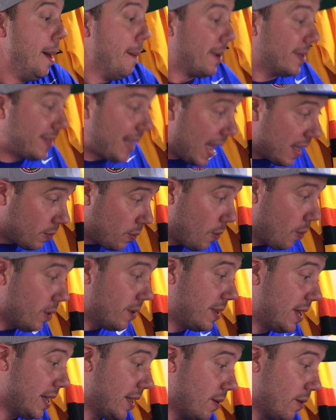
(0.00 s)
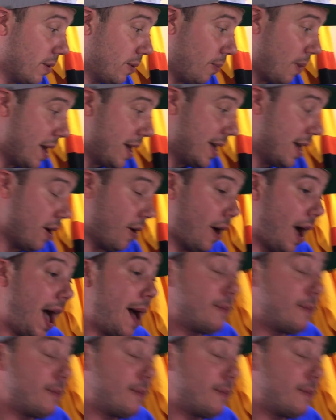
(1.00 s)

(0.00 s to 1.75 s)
But that's what we're dealing with right here.